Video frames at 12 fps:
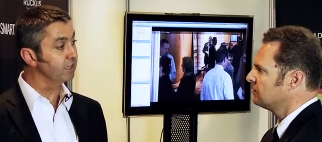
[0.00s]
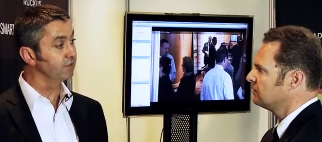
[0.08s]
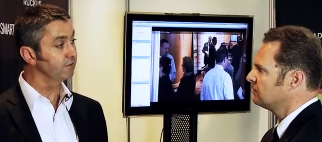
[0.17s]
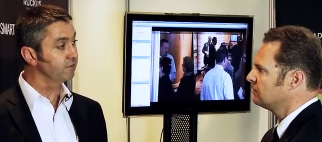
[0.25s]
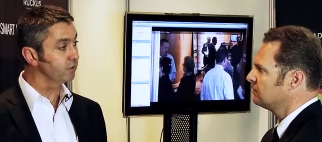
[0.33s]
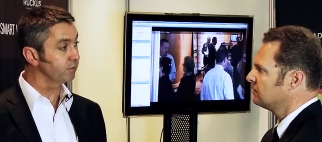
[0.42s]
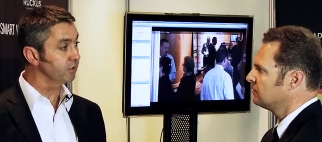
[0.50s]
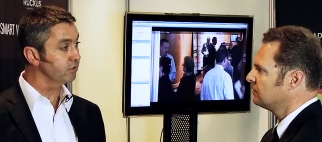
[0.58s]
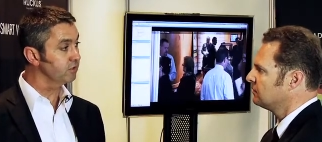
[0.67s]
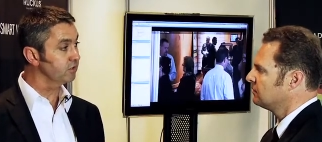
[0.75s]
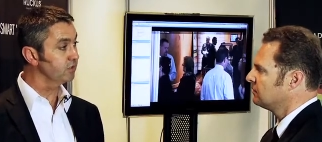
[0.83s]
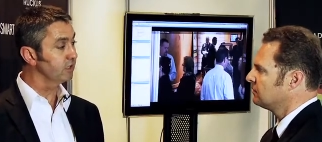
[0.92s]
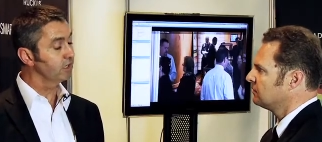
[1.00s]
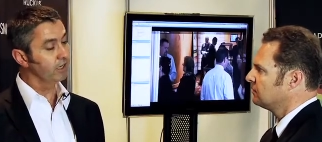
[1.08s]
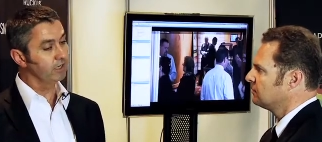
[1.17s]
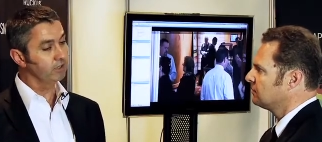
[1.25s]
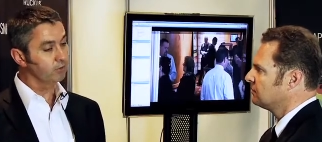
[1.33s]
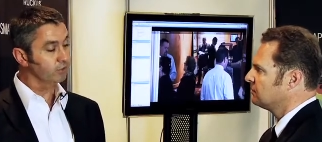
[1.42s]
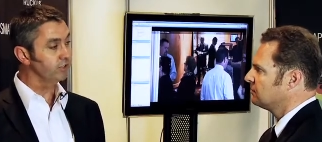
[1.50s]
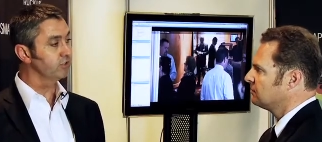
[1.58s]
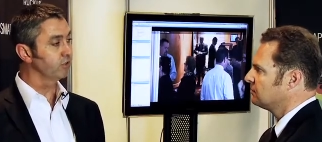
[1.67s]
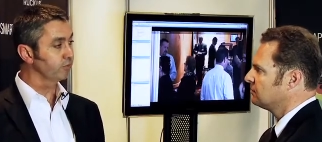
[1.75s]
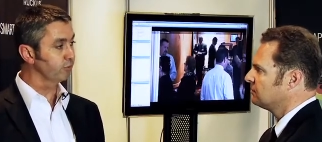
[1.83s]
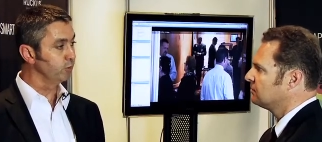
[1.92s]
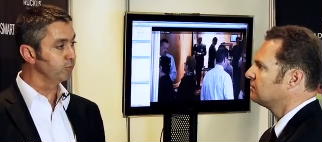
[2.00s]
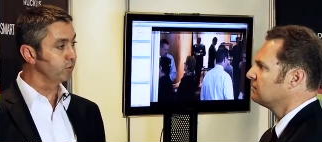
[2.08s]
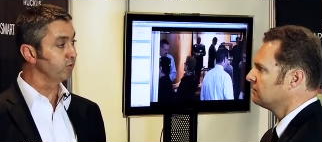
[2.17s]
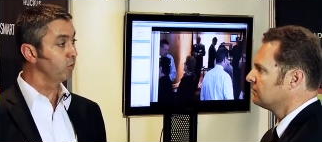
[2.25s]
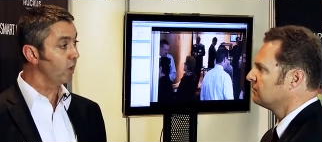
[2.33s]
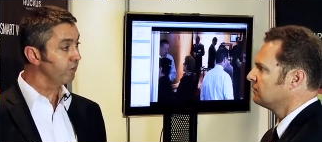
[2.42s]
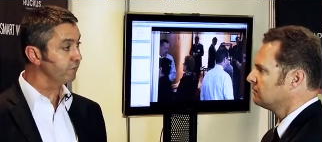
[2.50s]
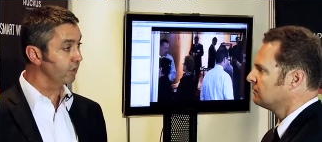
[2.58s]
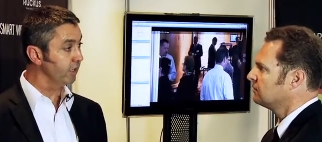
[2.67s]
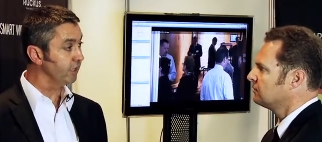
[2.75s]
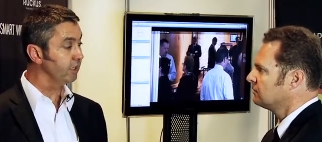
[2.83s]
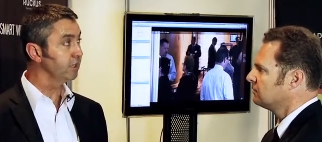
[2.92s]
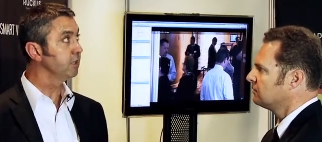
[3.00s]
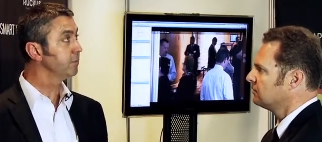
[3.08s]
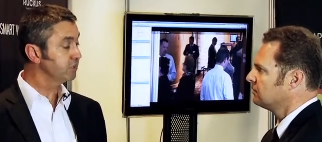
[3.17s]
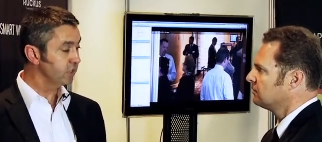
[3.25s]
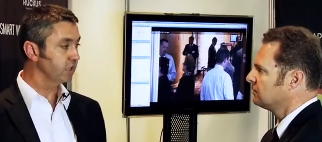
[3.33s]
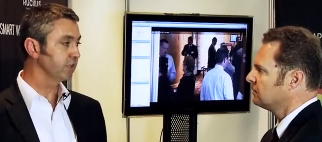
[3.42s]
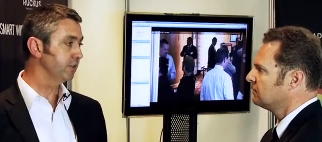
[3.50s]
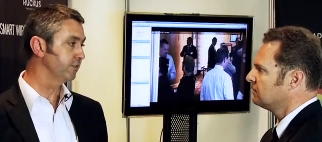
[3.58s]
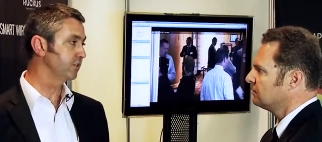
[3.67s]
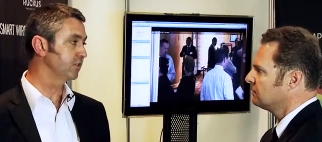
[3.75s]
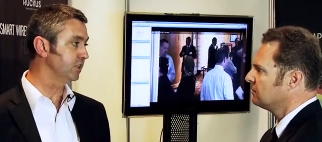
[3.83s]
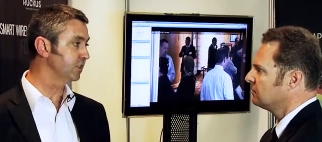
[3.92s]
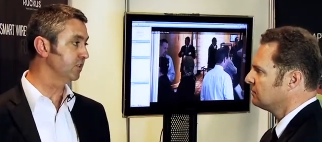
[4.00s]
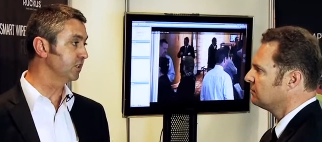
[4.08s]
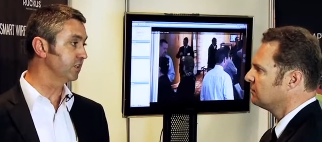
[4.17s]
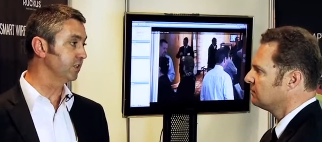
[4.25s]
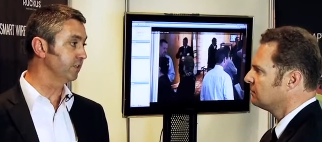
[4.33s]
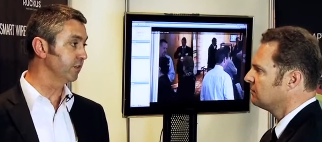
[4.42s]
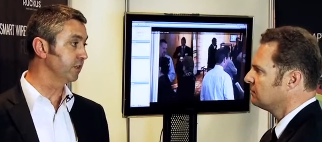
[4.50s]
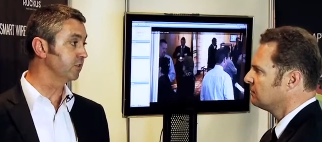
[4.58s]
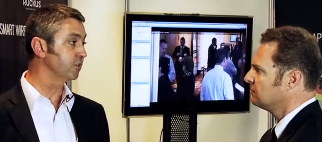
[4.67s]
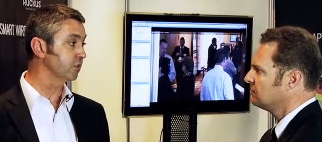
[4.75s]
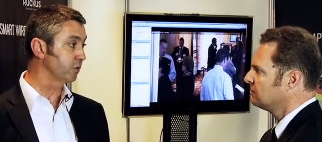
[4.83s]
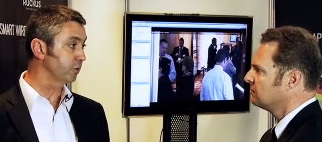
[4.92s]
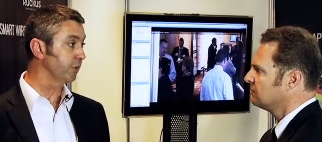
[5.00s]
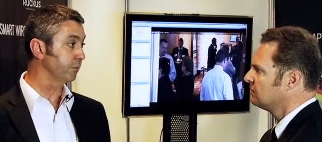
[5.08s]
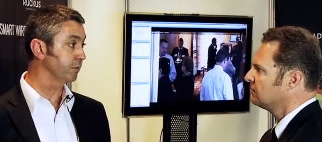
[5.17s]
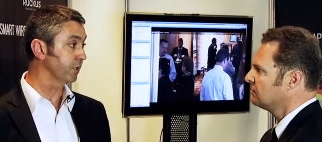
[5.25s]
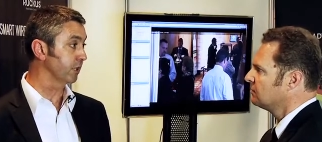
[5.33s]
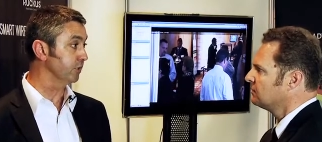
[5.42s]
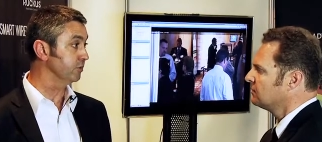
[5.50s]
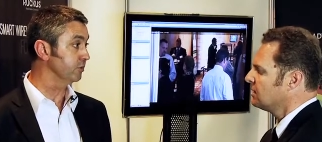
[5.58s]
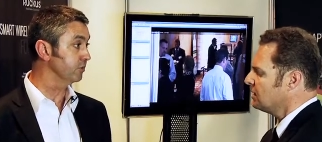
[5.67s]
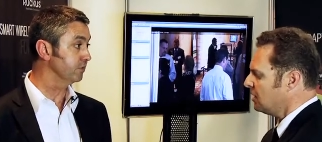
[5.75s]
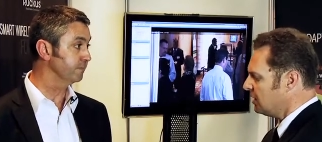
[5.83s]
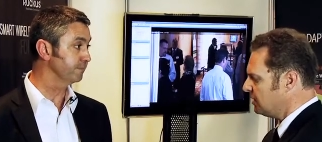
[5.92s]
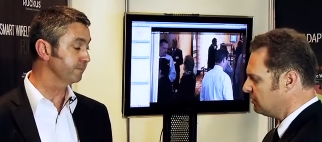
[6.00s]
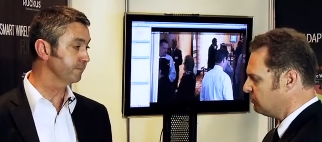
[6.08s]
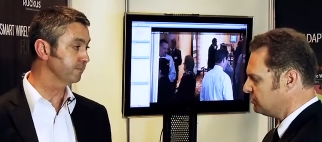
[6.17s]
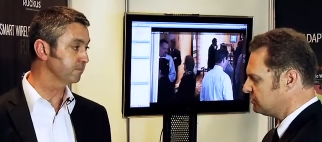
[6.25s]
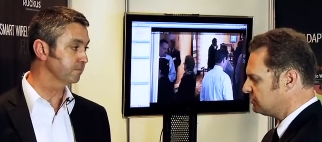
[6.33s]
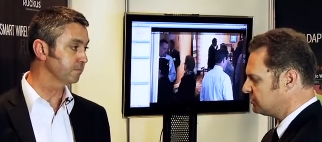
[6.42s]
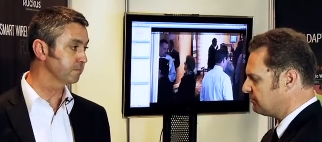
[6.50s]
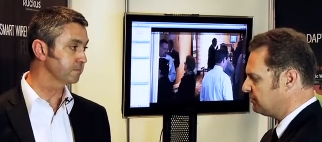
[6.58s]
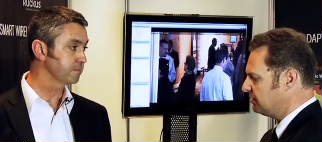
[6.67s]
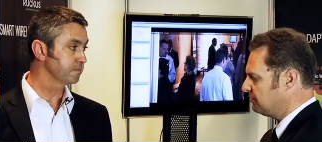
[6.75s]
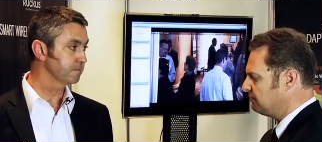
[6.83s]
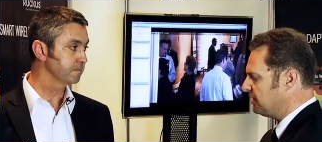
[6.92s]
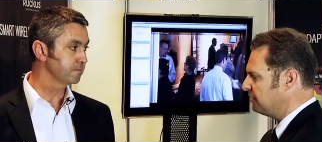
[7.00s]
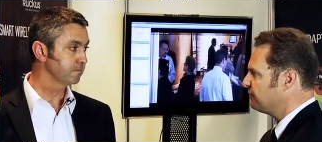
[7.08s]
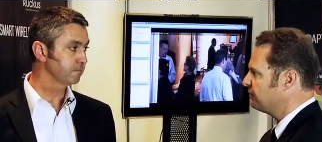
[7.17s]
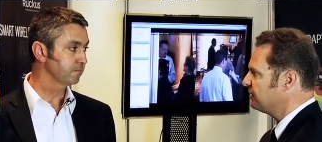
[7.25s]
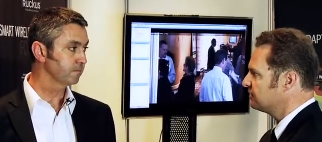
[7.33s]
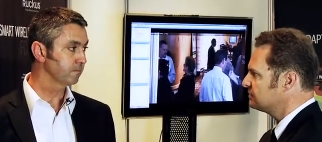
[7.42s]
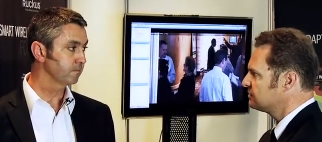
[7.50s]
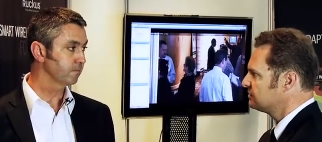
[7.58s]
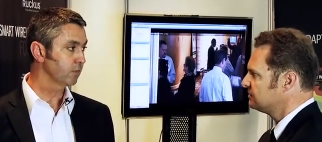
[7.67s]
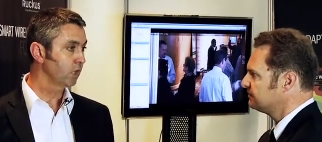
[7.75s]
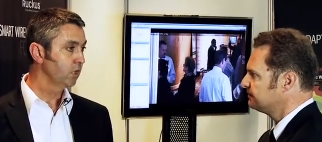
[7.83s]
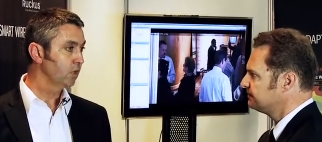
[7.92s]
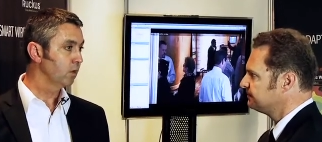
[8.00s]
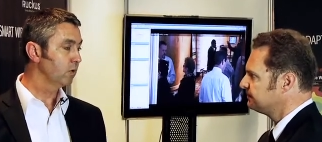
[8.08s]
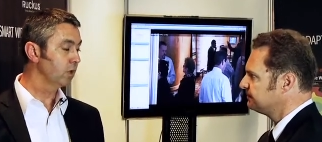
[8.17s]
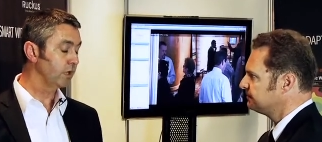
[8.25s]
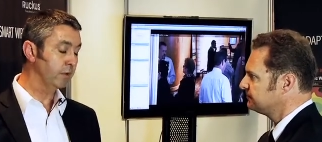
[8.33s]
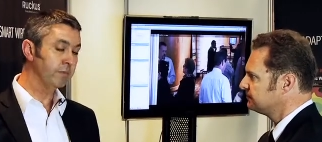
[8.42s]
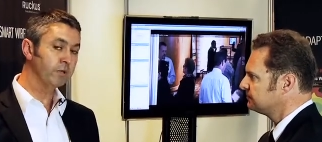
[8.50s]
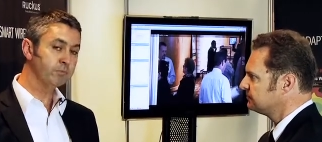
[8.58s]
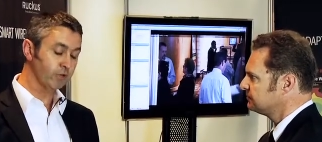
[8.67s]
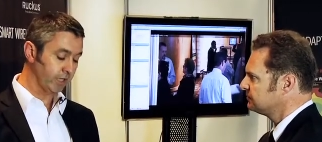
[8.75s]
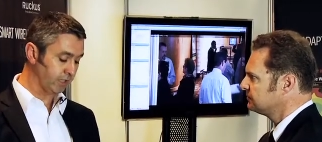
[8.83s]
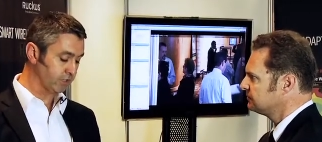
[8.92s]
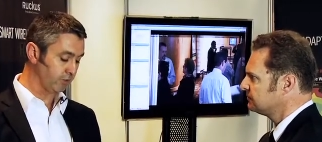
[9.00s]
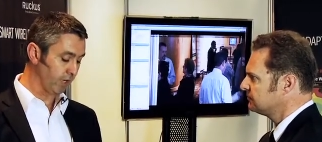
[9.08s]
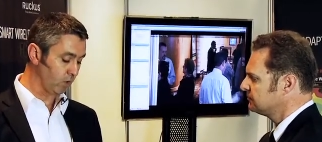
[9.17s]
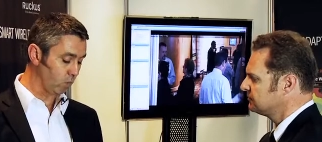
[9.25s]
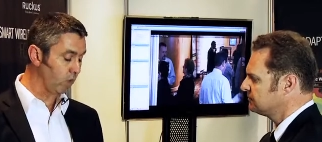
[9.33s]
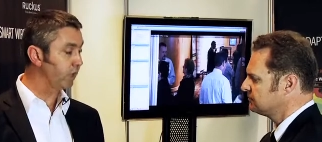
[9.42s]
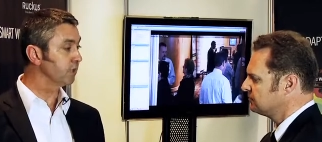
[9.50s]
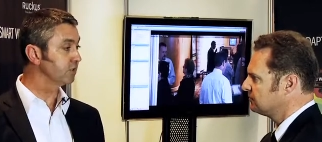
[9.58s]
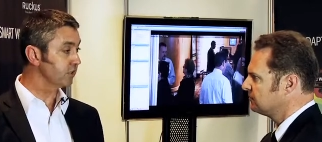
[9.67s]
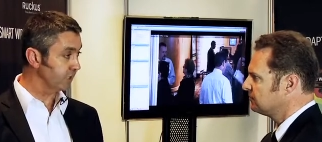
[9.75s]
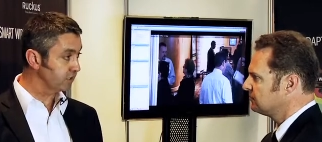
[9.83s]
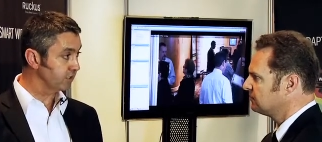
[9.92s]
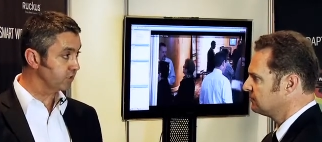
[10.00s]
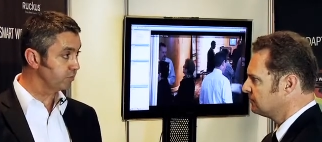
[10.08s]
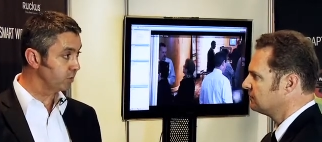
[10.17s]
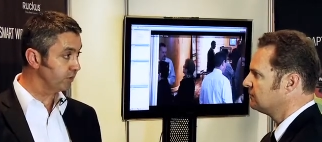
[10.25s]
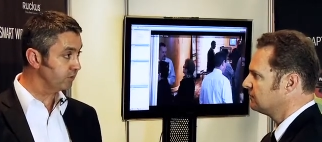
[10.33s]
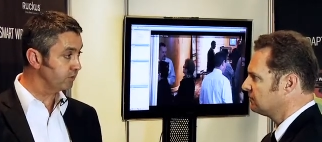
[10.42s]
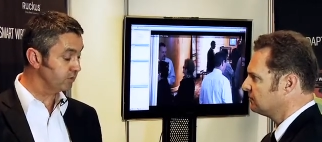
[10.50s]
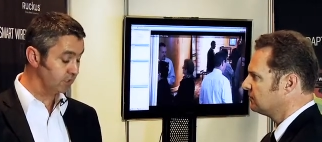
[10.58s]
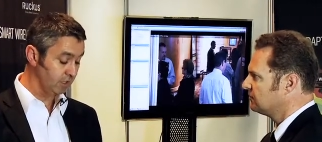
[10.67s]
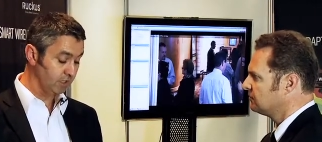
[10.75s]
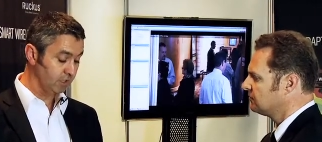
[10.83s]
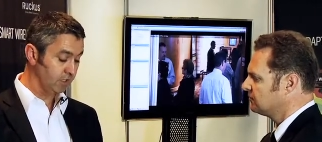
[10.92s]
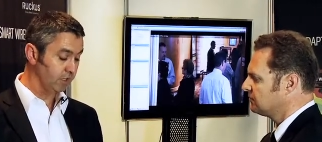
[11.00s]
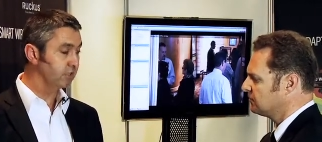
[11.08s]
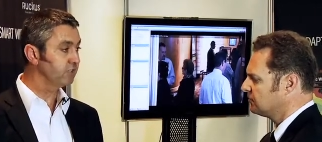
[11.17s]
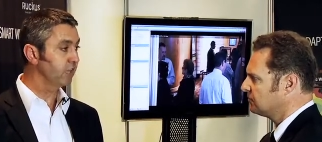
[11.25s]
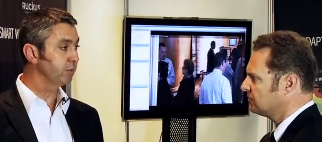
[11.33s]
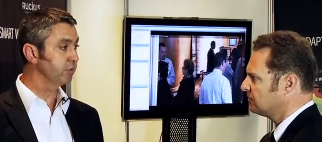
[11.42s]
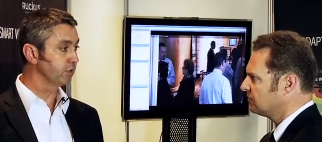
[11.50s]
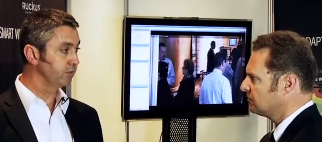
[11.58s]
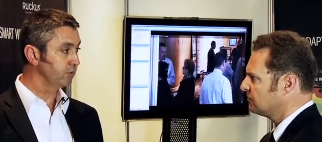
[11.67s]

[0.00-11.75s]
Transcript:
Speaker 1: interference and increase the throughput of Wi Fi, particularly for CCTV and security applications.
Speaker 2: Uh, what are some of your main products?
Speaker 1: Well, our main products are our wireless access points, and an example of